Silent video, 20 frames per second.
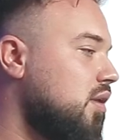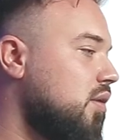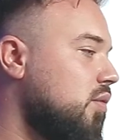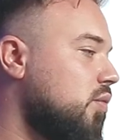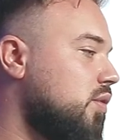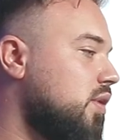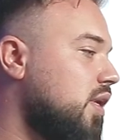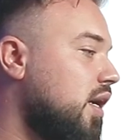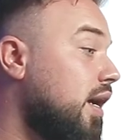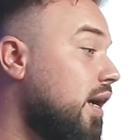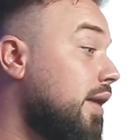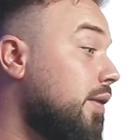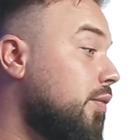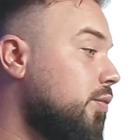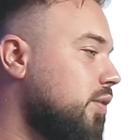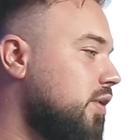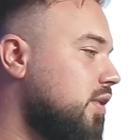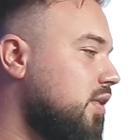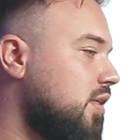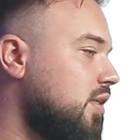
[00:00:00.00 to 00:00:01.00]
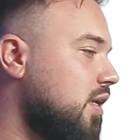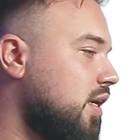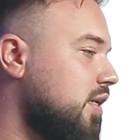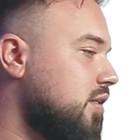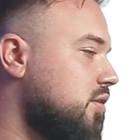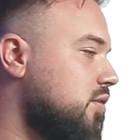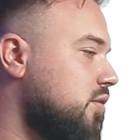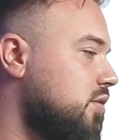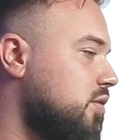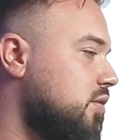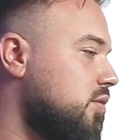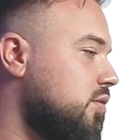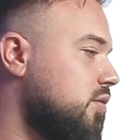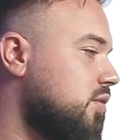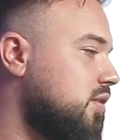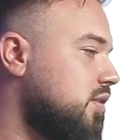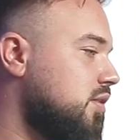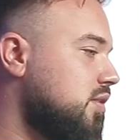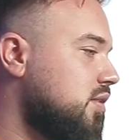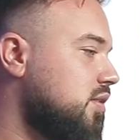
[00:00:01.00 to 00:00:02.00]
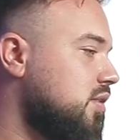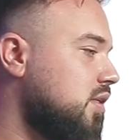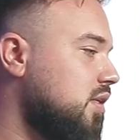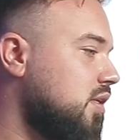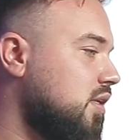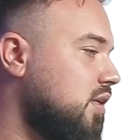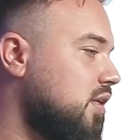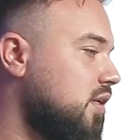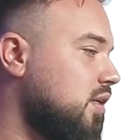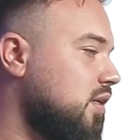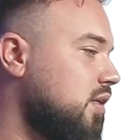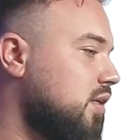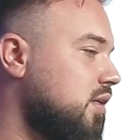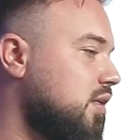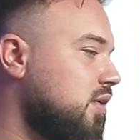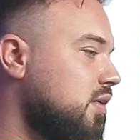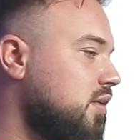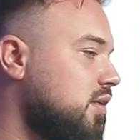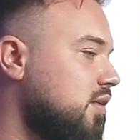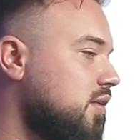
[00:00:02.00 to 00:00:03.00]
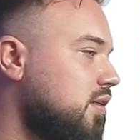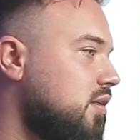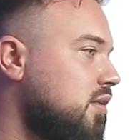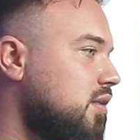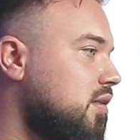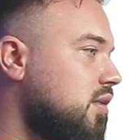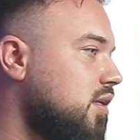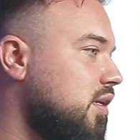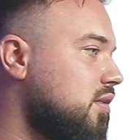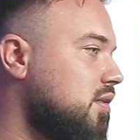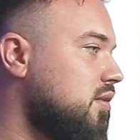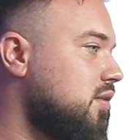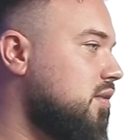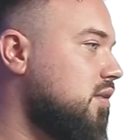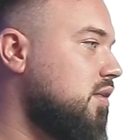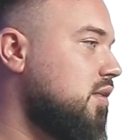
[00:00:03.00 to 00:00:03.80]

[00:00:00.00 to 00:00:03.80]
What I really like to use is like